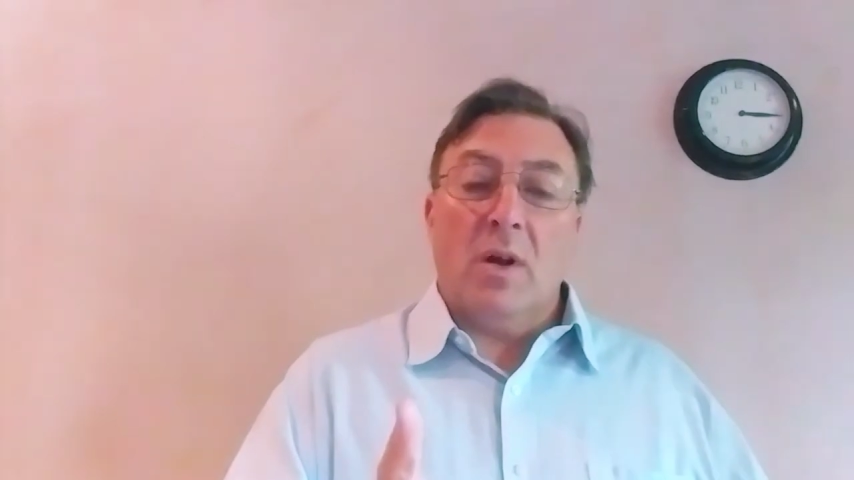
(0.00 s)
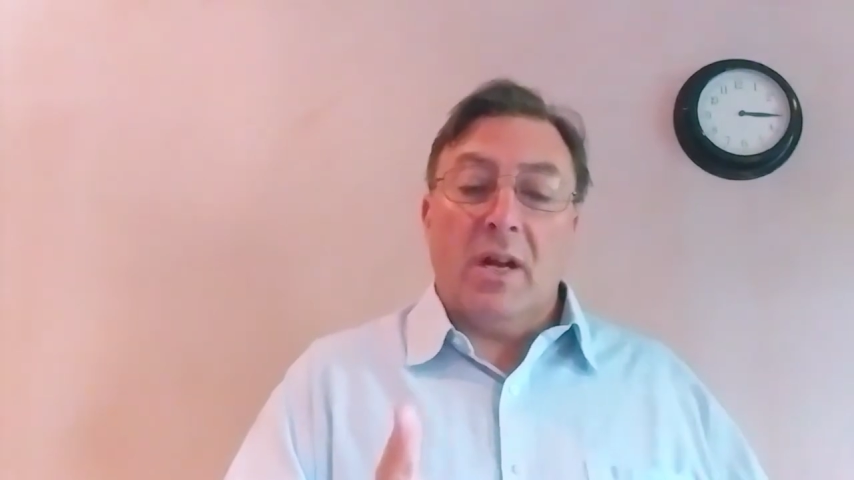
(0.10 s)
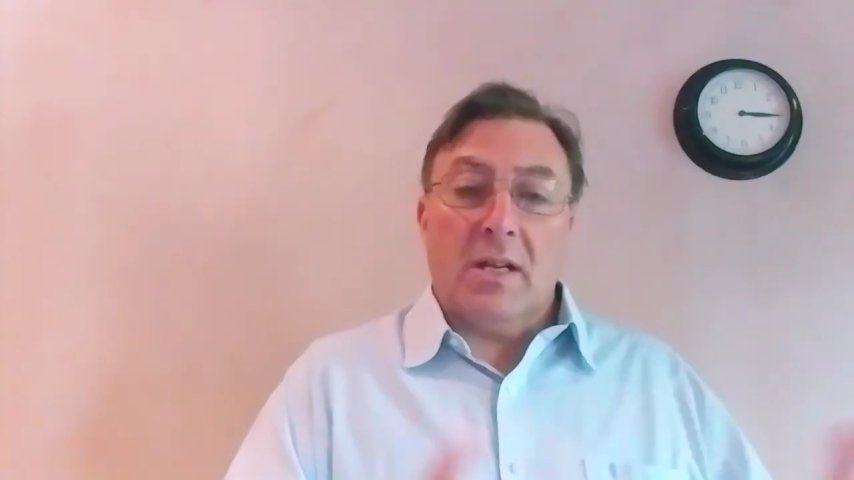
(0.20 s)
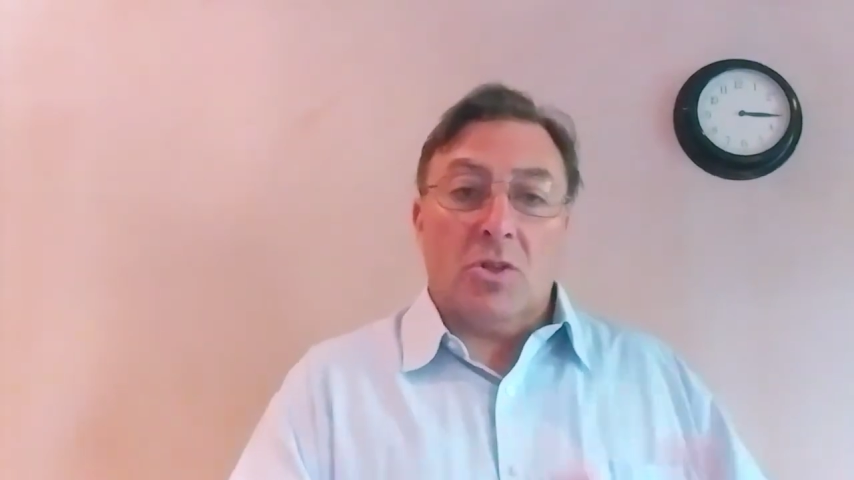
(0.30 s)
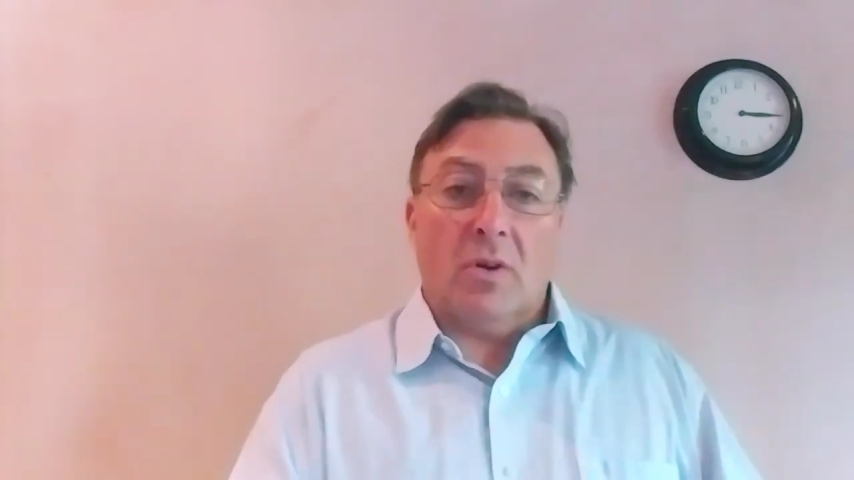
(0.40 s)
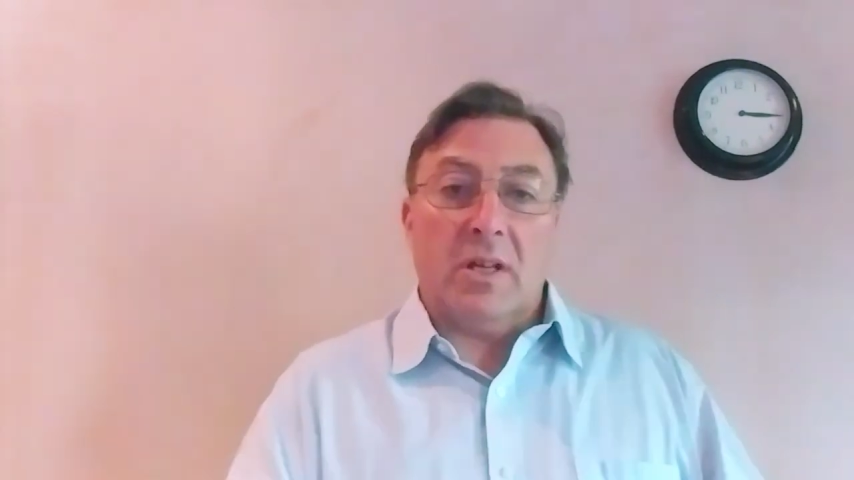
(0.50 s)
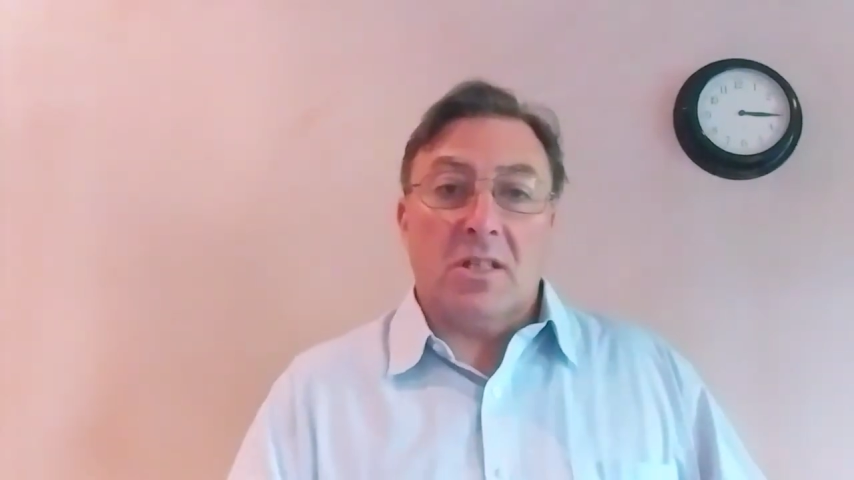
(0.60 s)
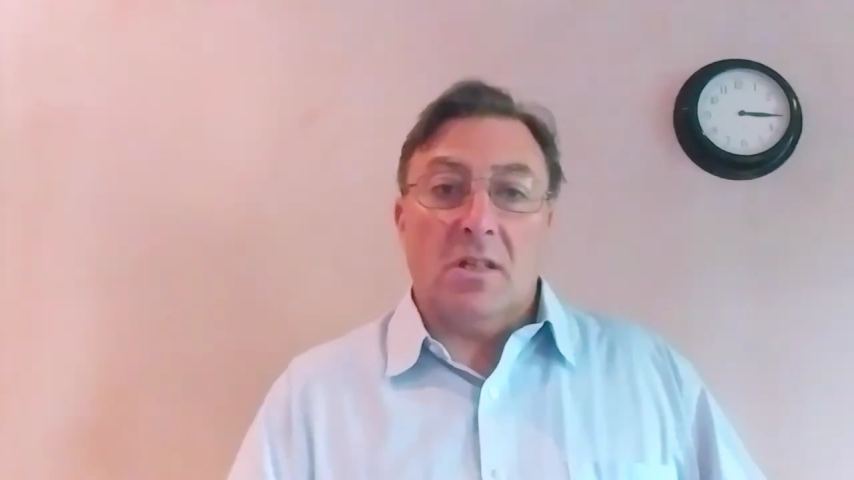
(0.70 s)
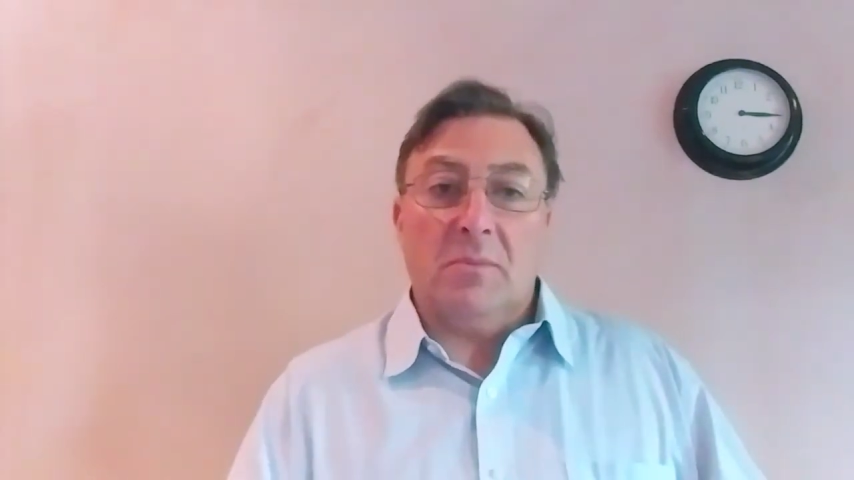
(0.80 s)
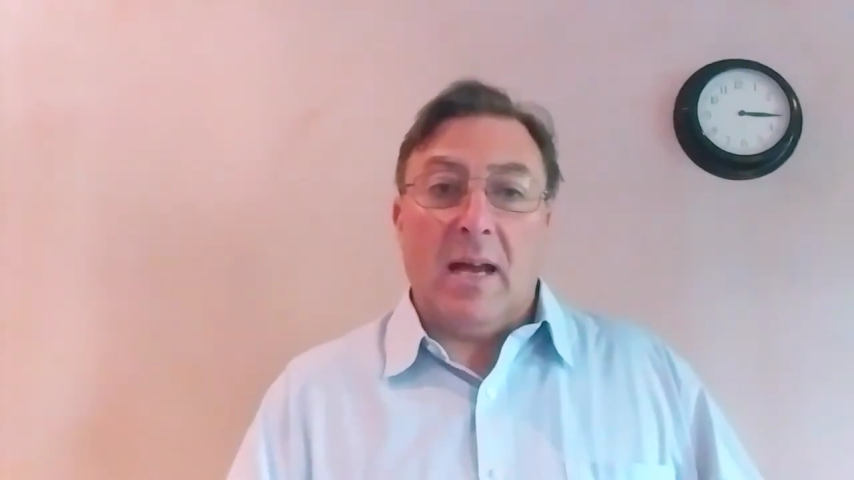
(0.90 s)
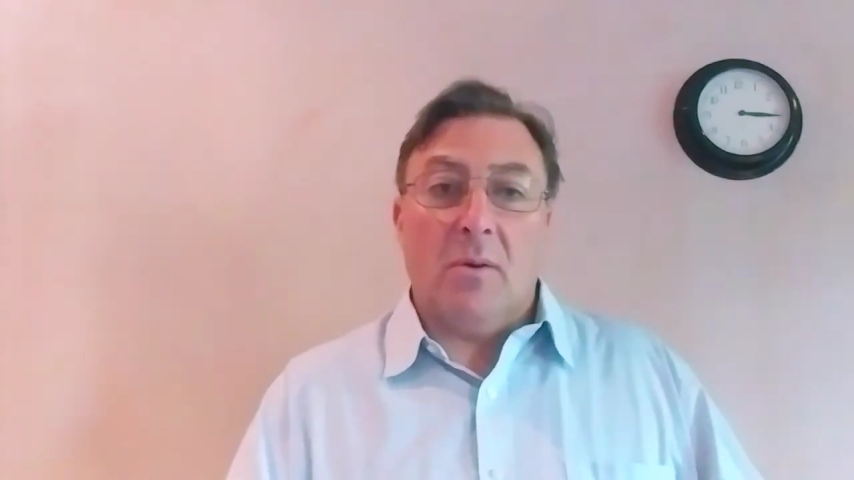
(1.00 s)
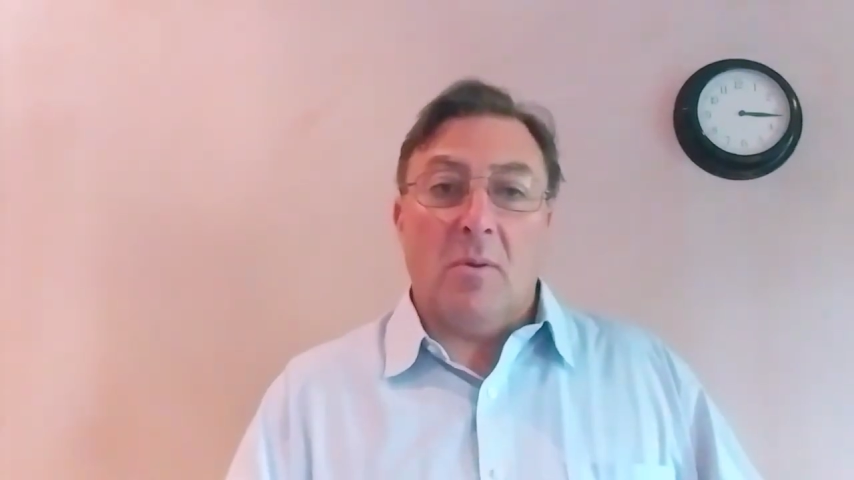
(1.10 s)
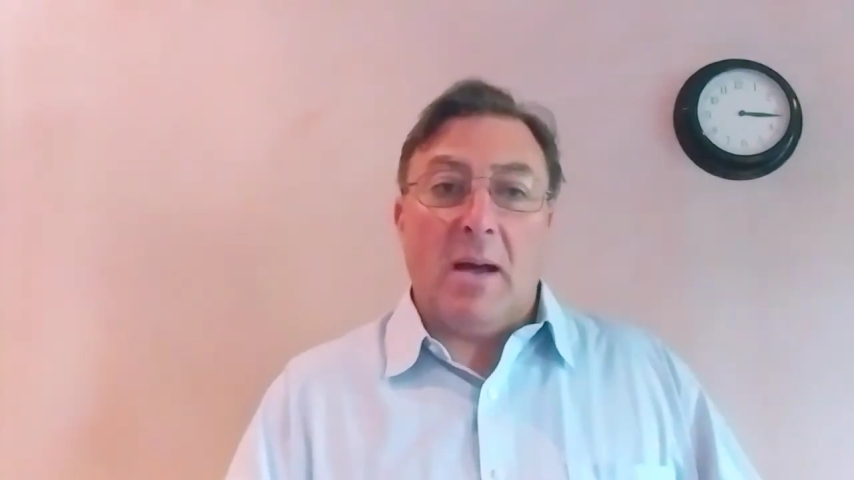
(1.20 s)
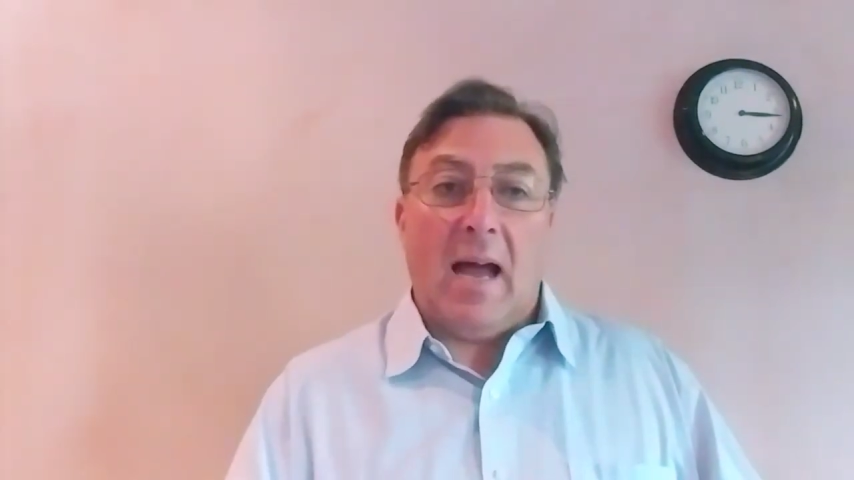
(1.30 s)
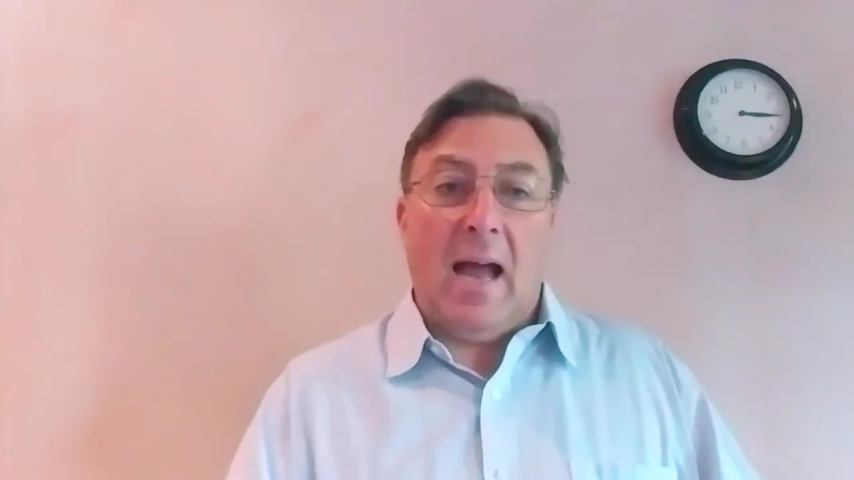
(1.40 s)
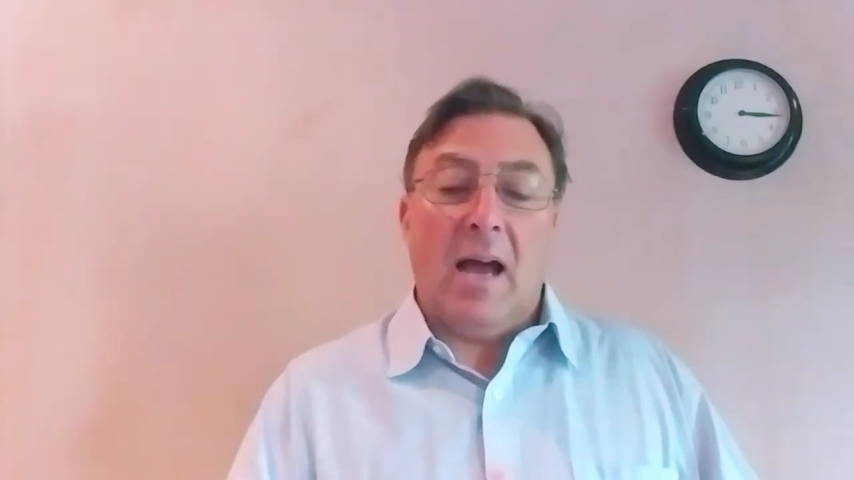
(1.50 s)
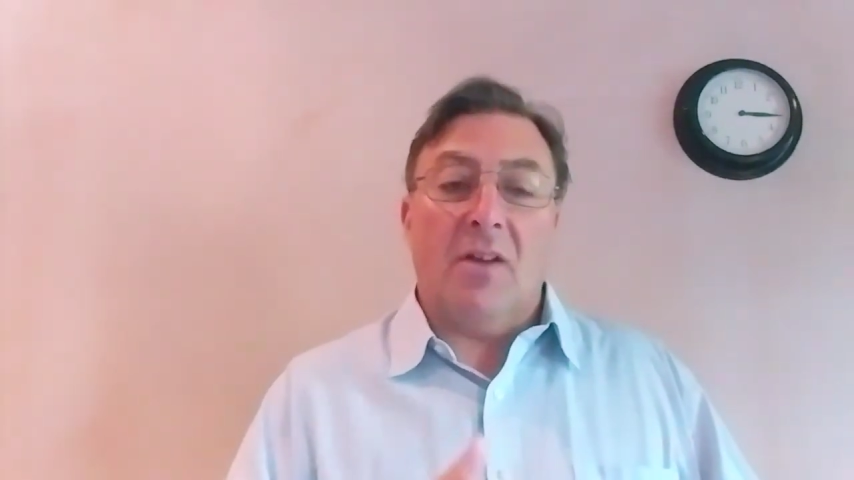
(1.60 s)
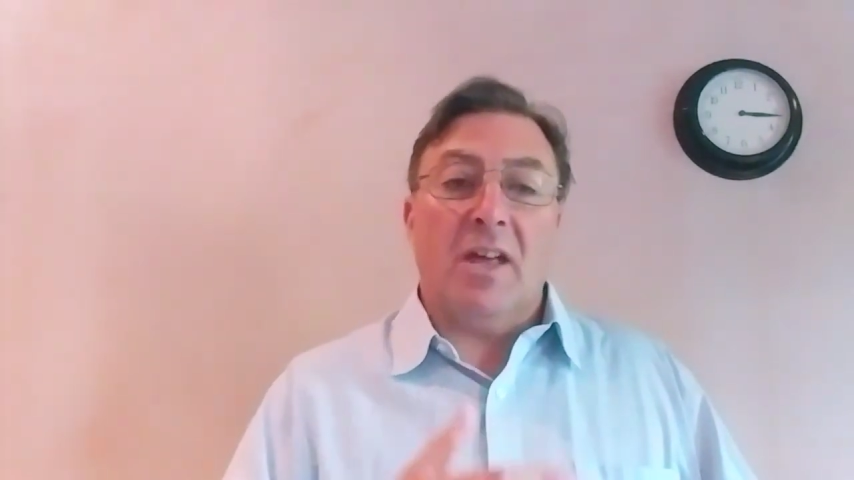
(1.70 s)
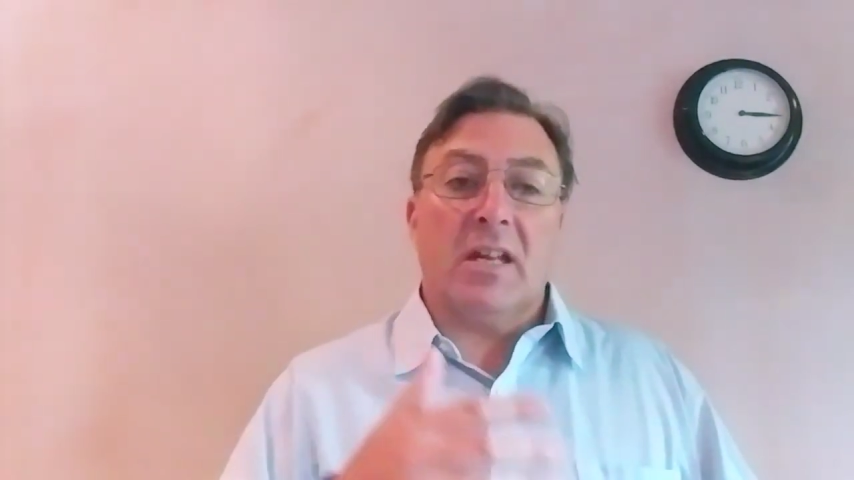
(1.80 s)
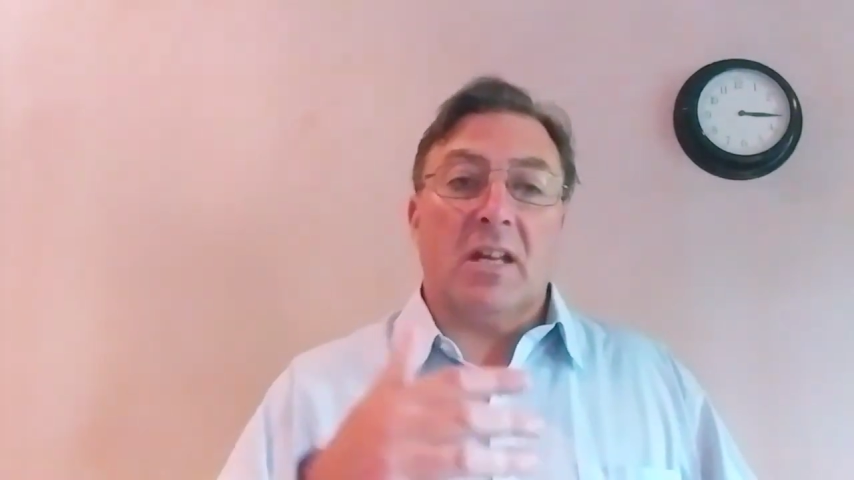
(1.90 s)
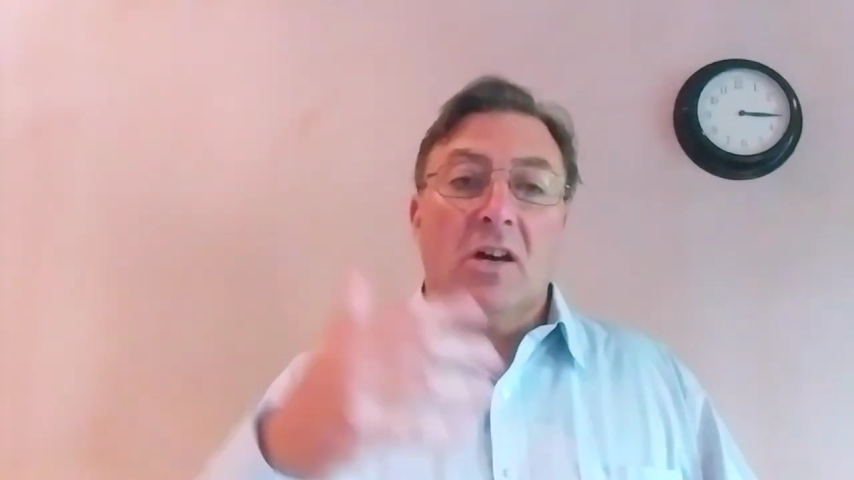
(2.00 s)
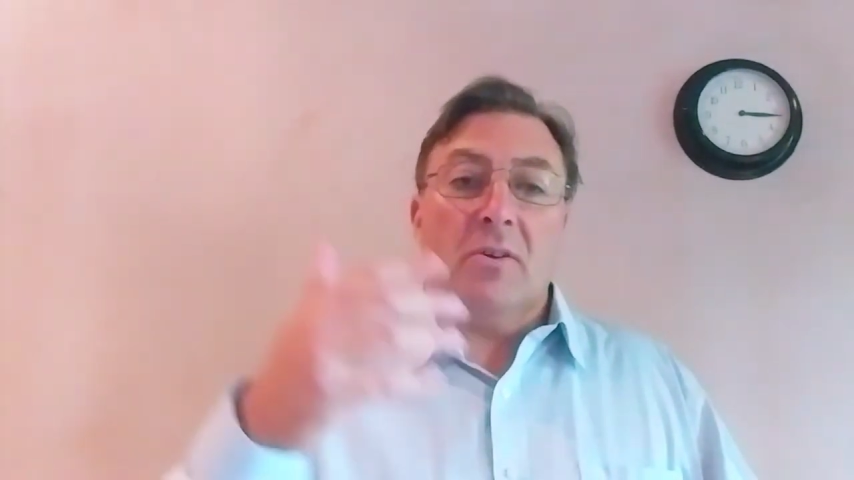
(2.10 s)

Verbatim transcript: we're talking to them now about how they're going to